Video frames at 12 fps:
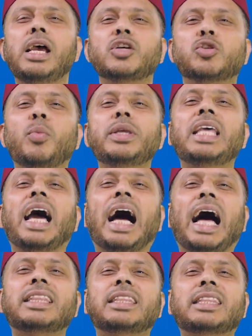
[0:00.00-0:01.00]
So with the
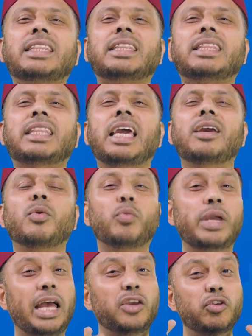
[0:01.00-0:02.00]
at, we
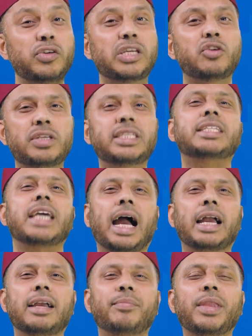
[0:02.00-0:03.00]
are using the tongue.